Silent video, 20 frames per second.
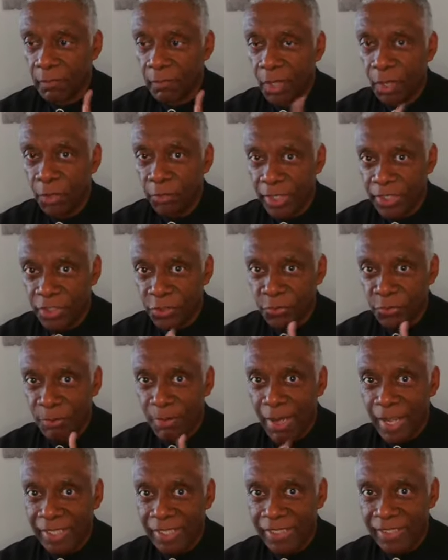Okay, just
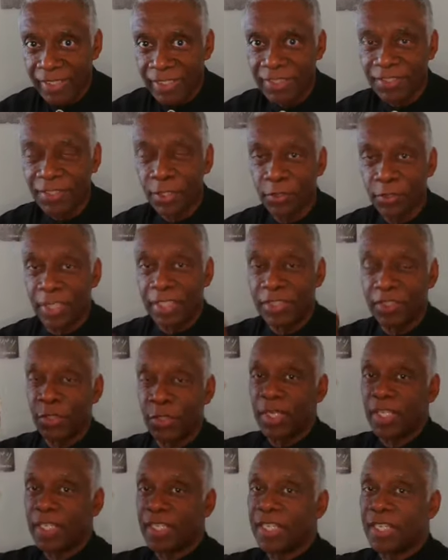reminding us. Okay, so
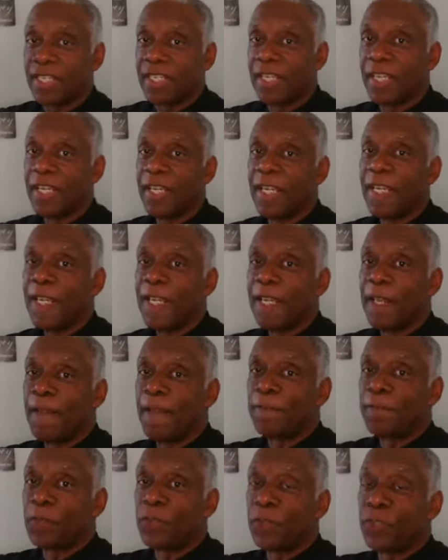
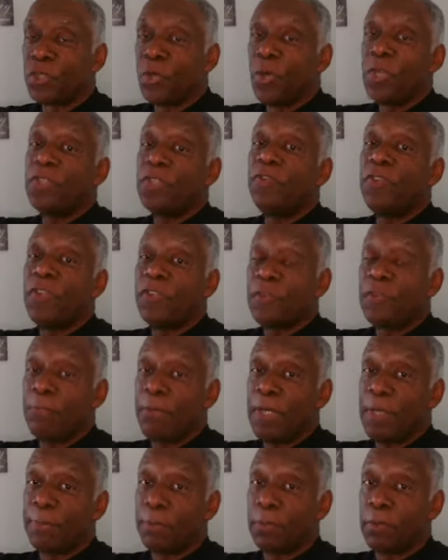the 250
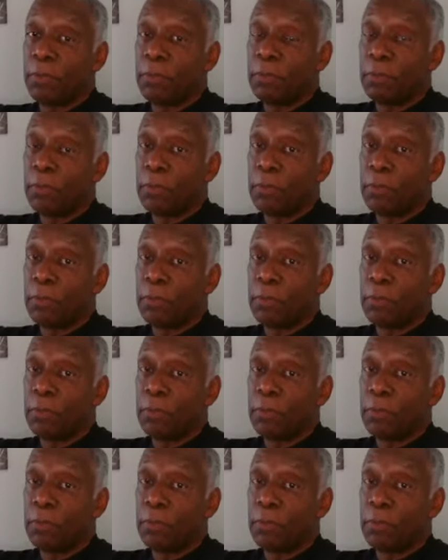people